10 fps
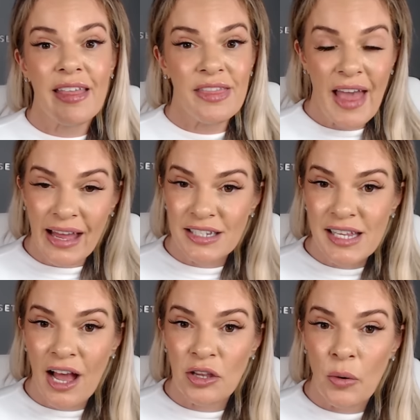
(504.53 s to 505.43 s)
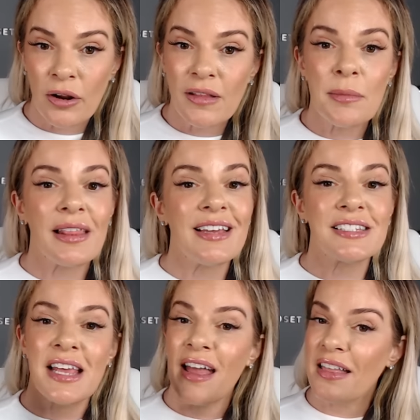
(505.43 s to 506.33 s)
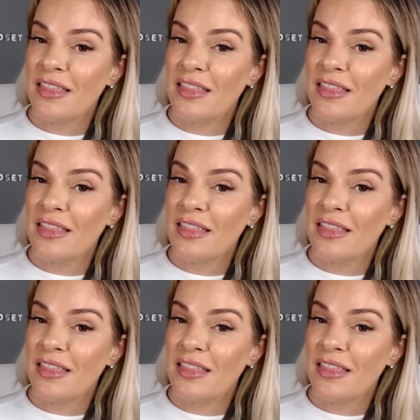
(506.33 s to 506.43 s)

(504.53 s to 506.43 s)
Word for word: That is how you are limitless.